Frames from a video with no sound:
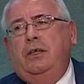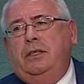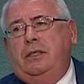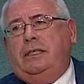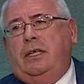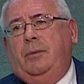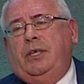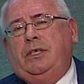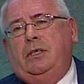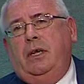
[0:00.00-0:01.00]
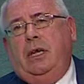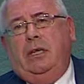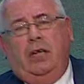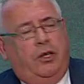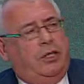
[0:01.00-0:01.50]
to the summit
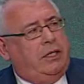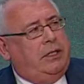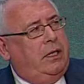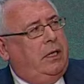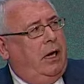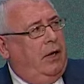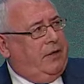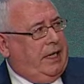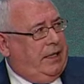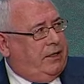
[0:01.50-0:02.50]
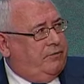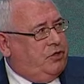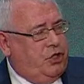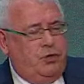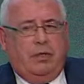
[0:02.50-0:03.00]
in London on the 8th of
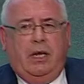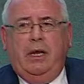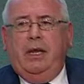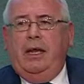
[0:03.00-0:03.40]
June